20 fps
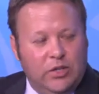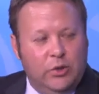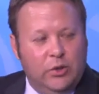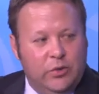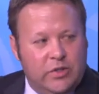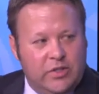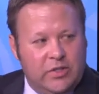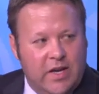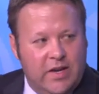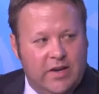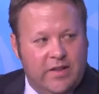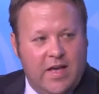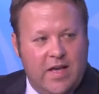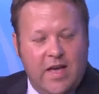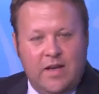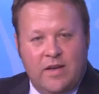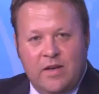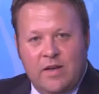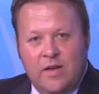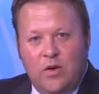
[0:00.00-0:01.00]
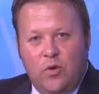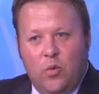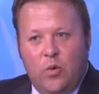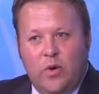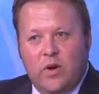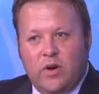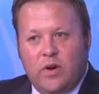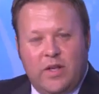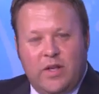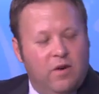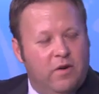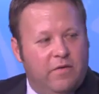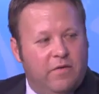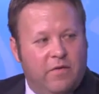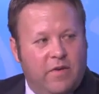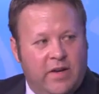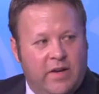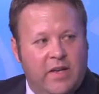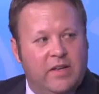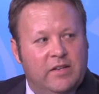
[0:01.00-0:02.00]
lose sight of that. We are here
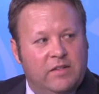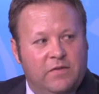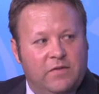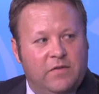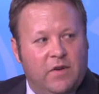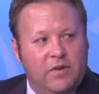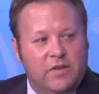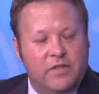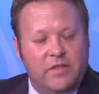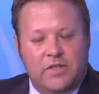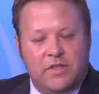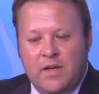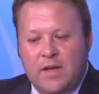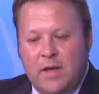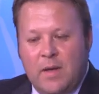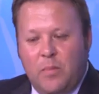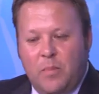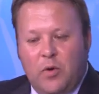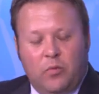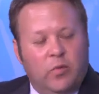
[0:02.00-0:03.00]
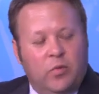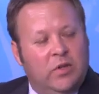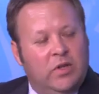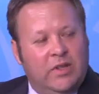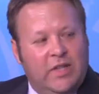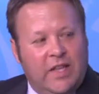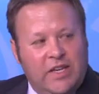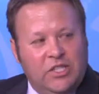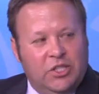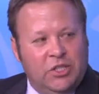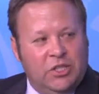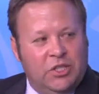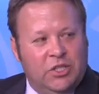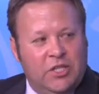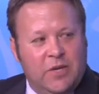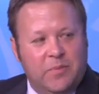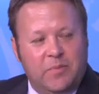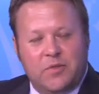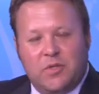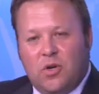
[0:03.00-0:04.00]
for kids first. But
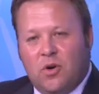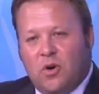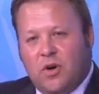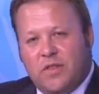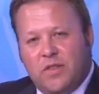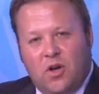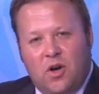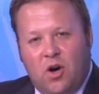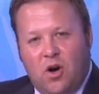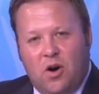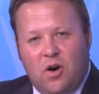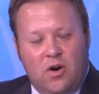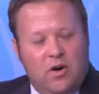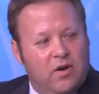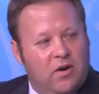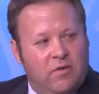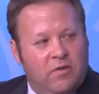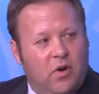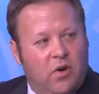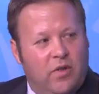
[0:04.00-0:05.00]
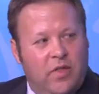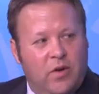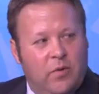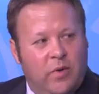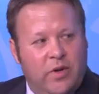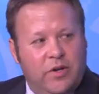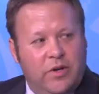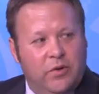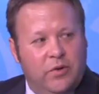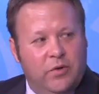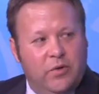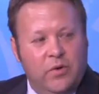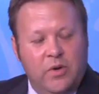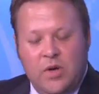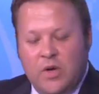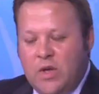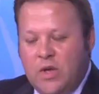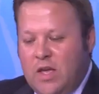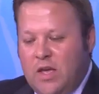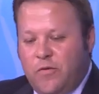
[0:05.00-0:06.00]
relationships are at the heart of all that we do.
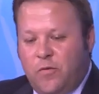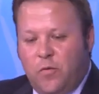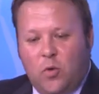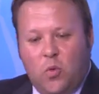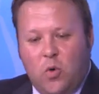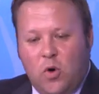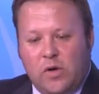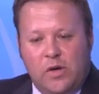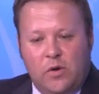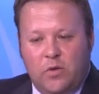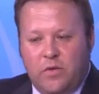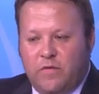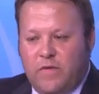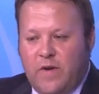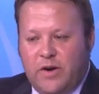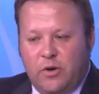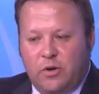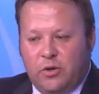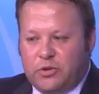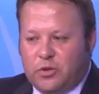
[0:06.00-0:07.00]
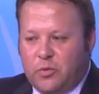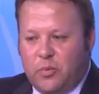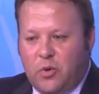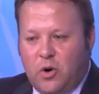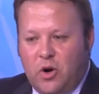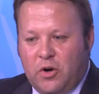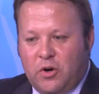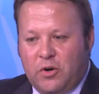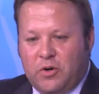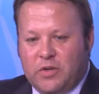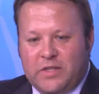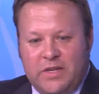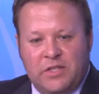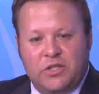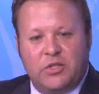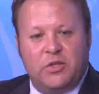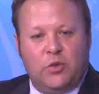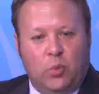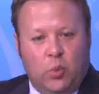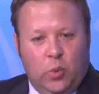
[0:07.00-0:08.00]
If we're working with vendors or partners,
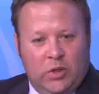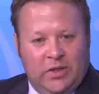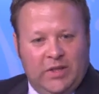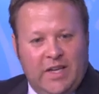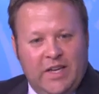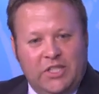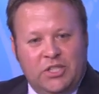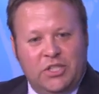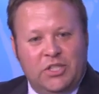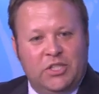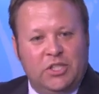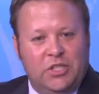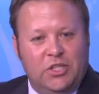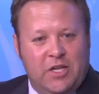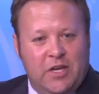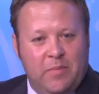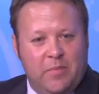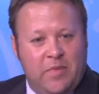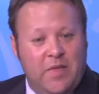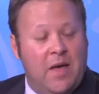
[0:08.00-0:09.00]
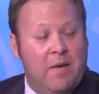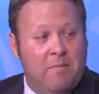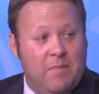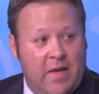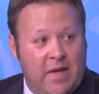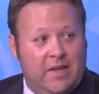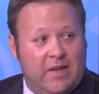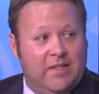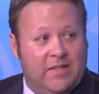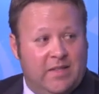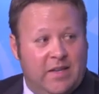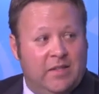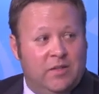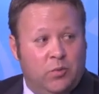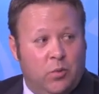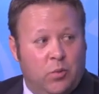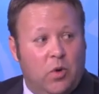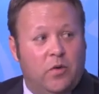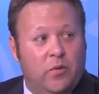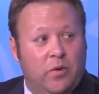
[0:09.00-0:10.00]
it's the relationship that makes
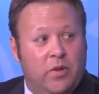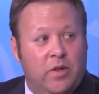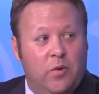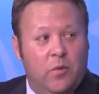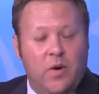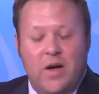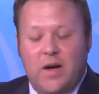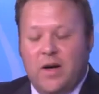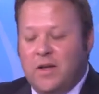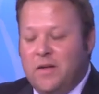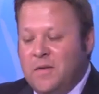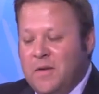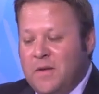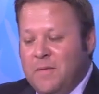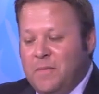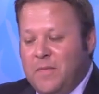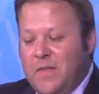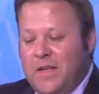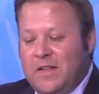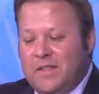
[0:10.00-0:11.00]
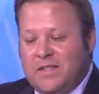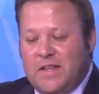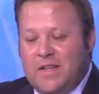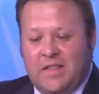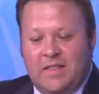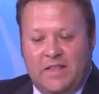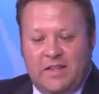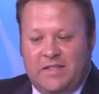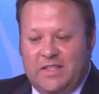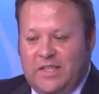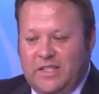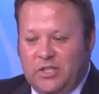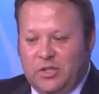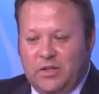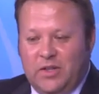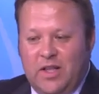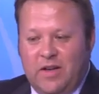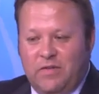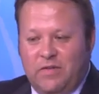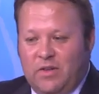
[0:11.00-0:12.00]
things work really well. It's at the
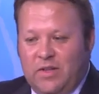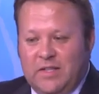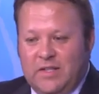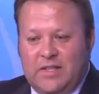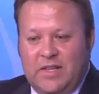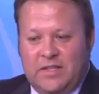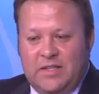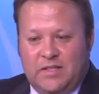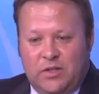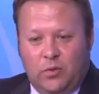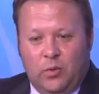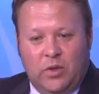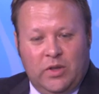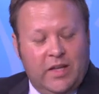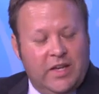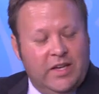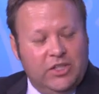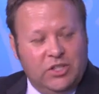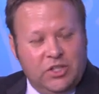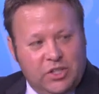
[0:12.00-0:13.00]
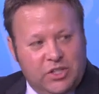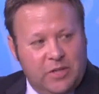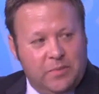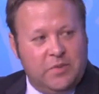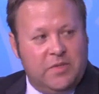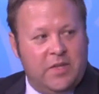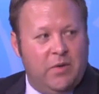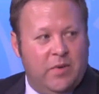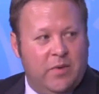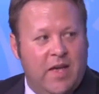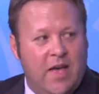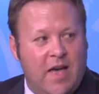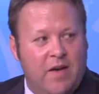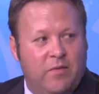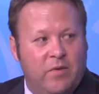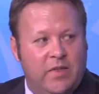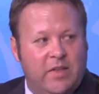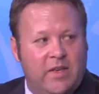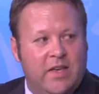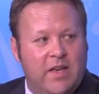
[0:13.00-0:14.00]
teacher level. It's the relationships that we
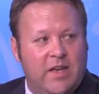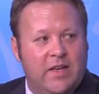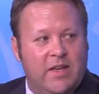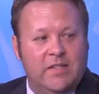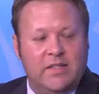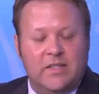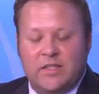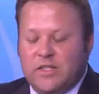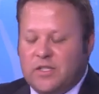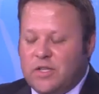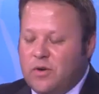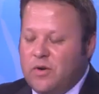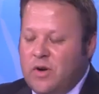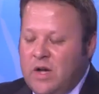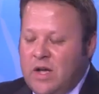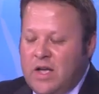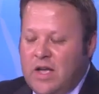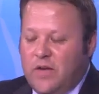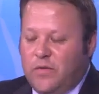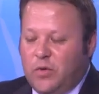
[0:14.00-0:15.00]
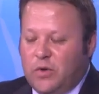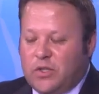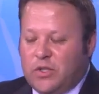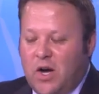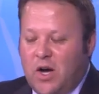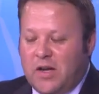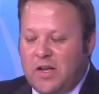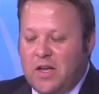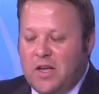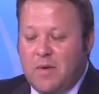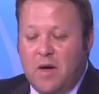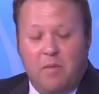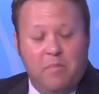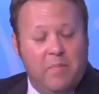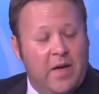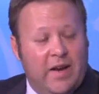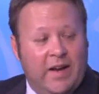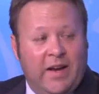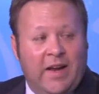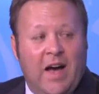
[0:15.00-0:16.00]
have with kids. And so if we're talking about
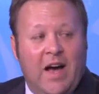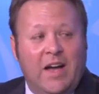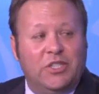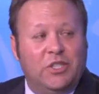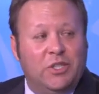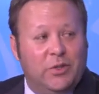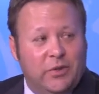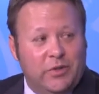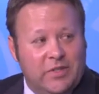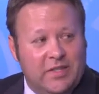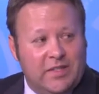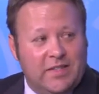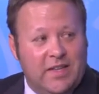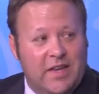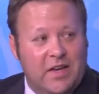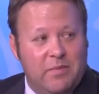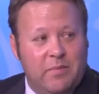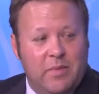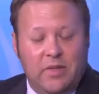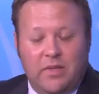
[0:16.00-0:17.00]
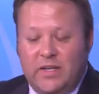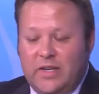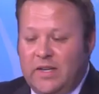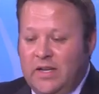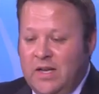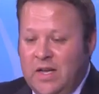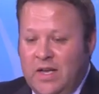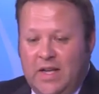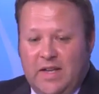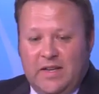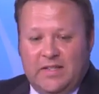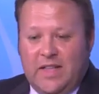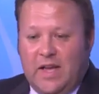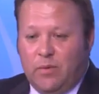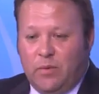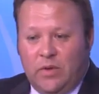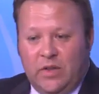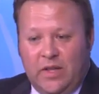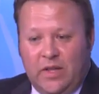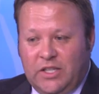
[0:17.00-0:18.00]
pedagogical sustainability, it's
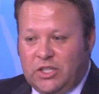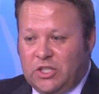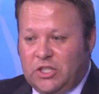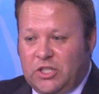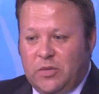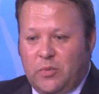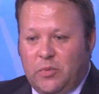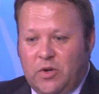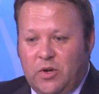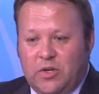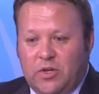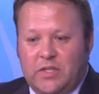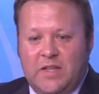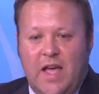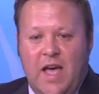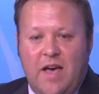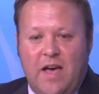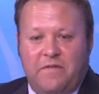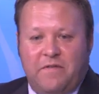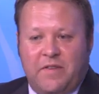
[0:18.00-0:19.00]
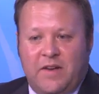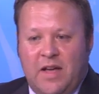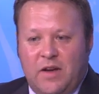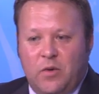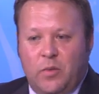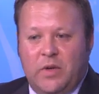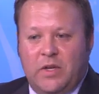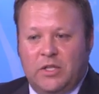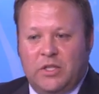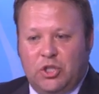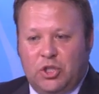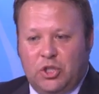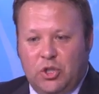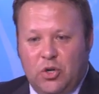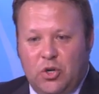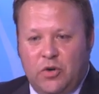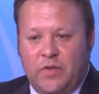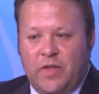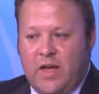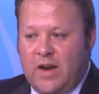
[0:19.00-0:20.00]
that relationship with our staff, and how do we
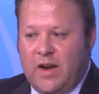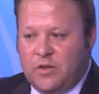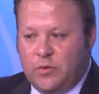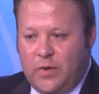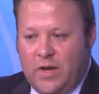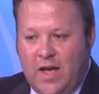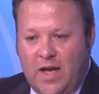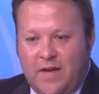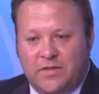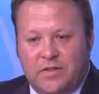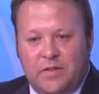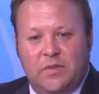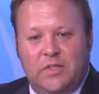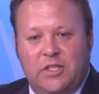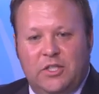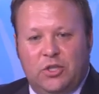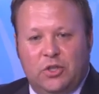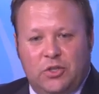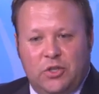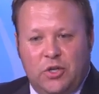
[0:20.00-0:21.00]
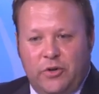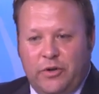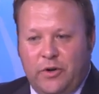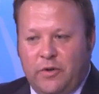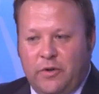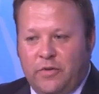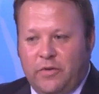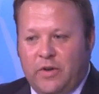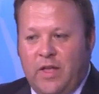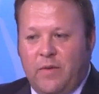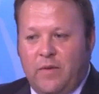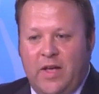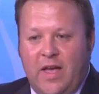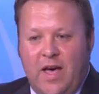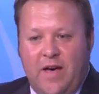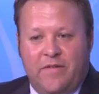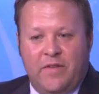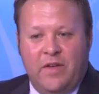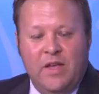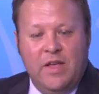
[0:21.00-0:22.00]
ensure that as we have some teacher turnover that we
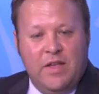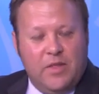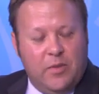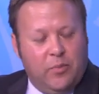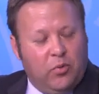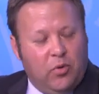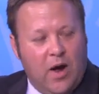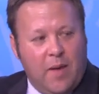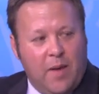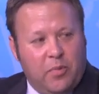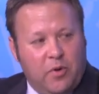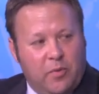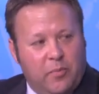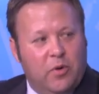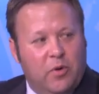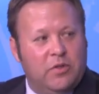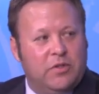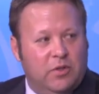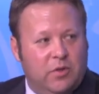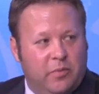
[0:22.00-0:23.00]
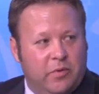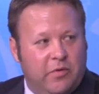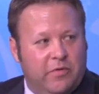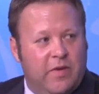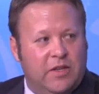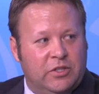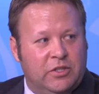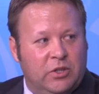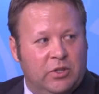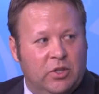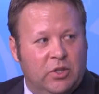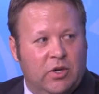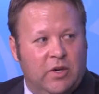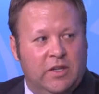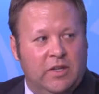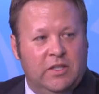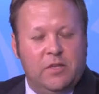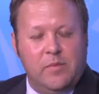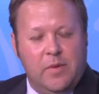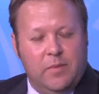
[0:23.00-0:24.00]
have the proper personal professional
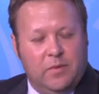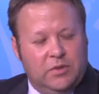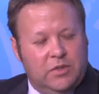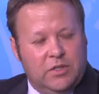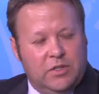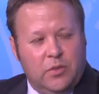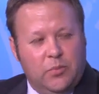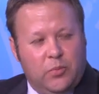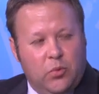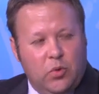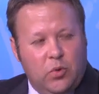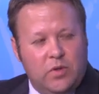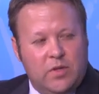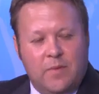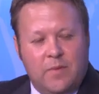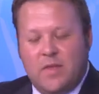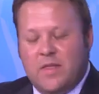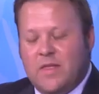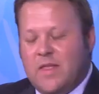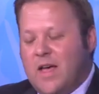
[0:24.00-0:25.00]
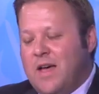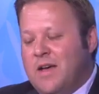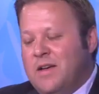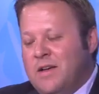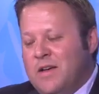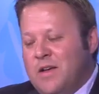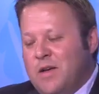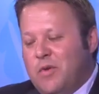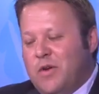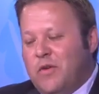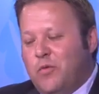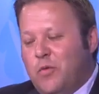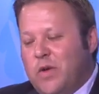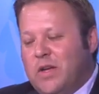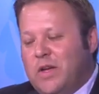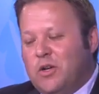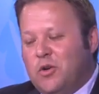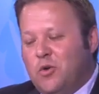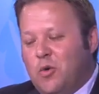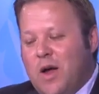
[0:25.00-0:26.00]
learning to be able to support them in that. But if we
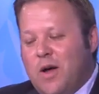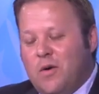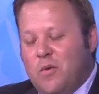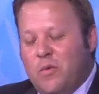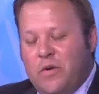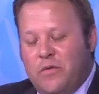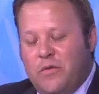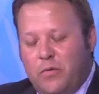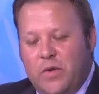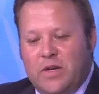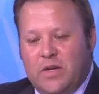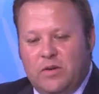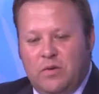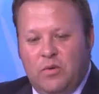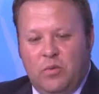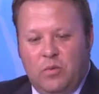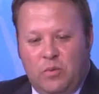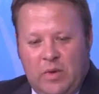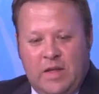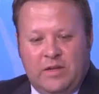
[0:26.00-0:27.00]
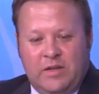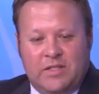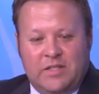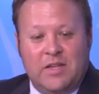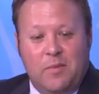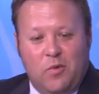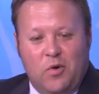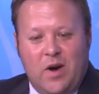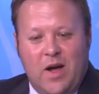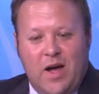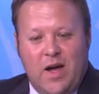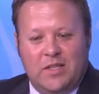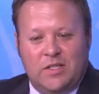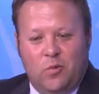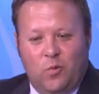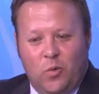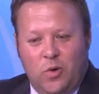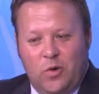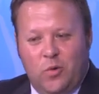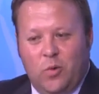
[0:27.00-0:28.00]
could summarize
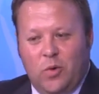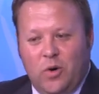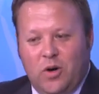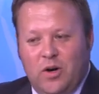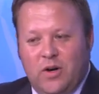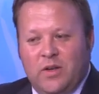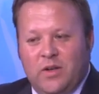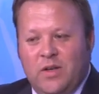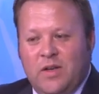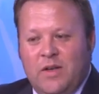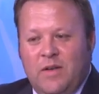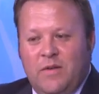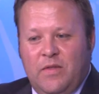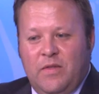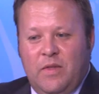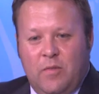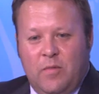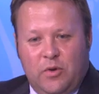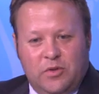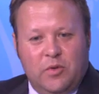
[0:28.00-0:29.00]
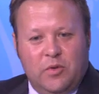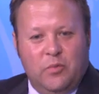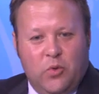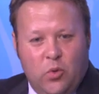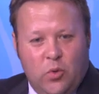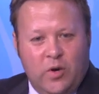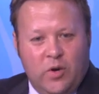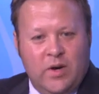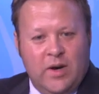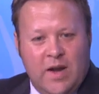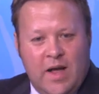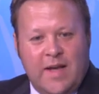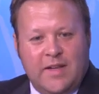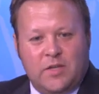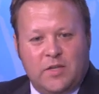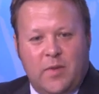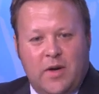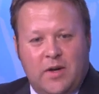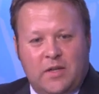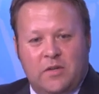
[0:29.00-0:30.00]
in one word the most important
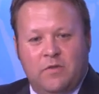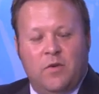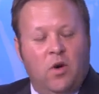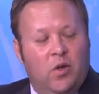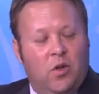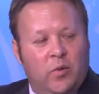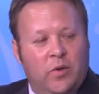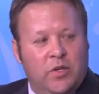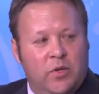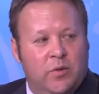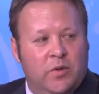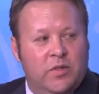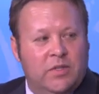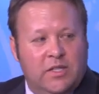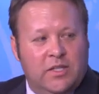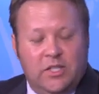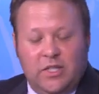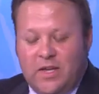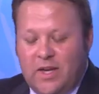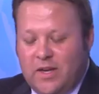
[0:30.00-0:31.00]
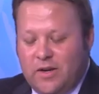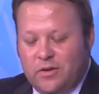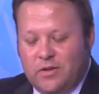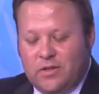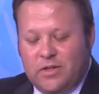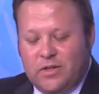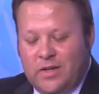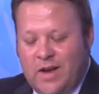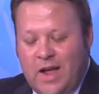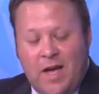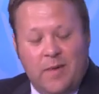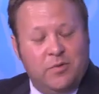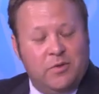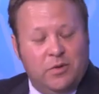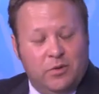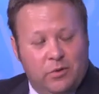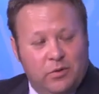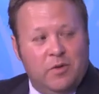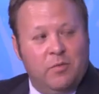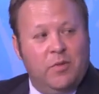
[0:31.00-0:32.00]
aspect of all we do as educators, it'd
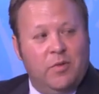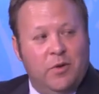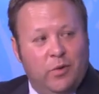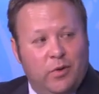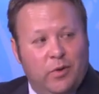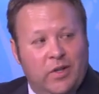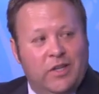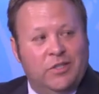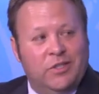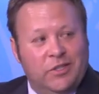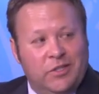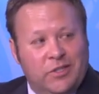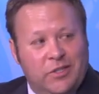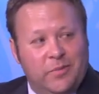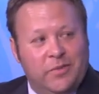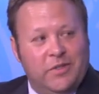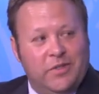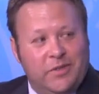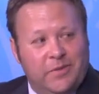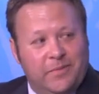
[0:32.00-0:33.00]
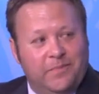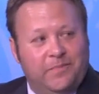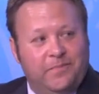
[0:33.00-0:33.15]
absolutely be relationships.